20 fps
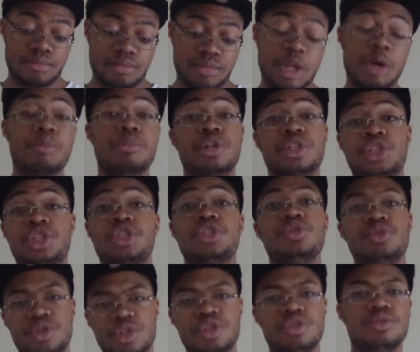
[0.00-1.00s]
number
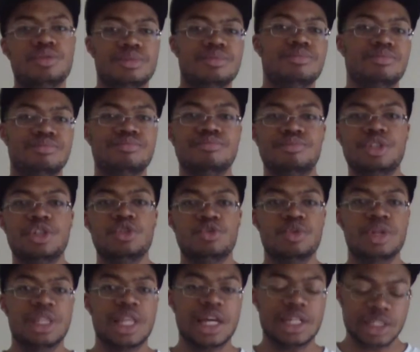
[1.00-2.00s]
2, you
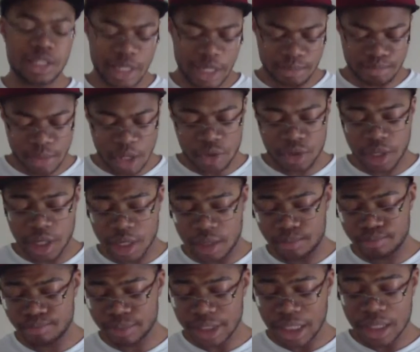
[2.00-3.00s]
realize that.
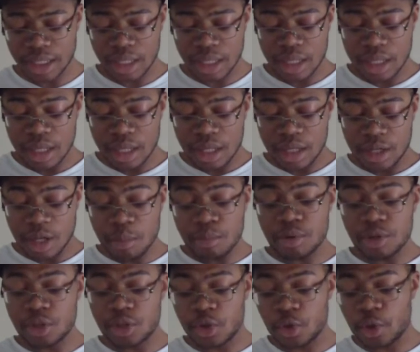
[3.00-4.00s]
Okay,
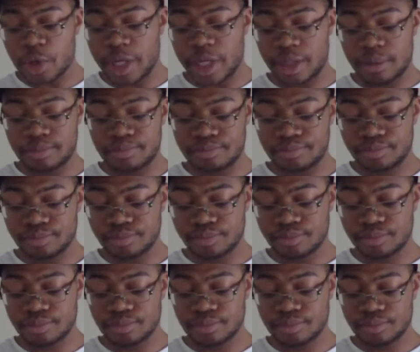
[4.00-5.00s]
number 3,
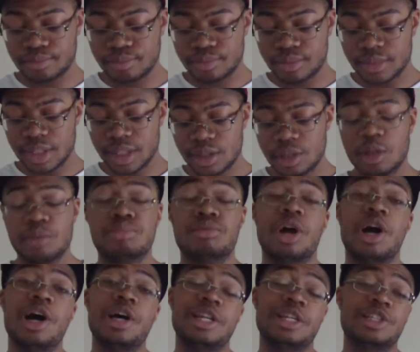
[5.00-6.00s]

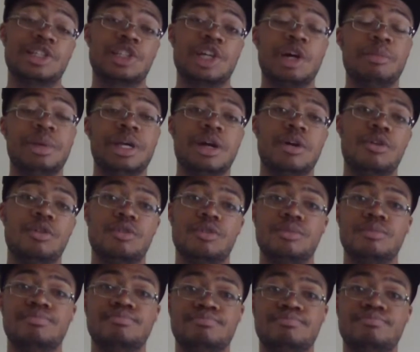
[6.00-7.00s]
LeBron is coming
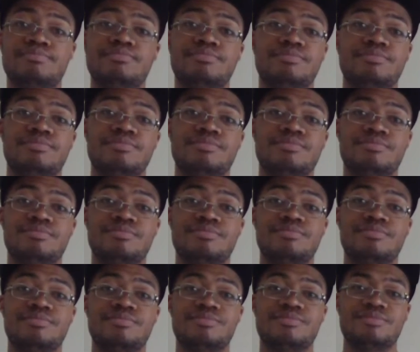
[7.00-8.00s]
home.
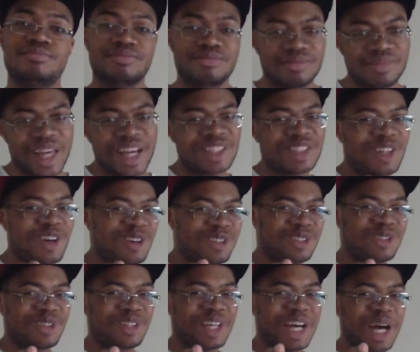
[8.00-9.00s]
That's
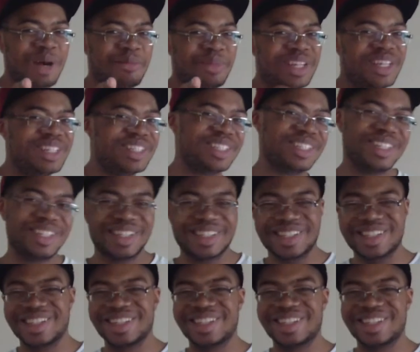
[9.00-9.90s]
also common, isn't it?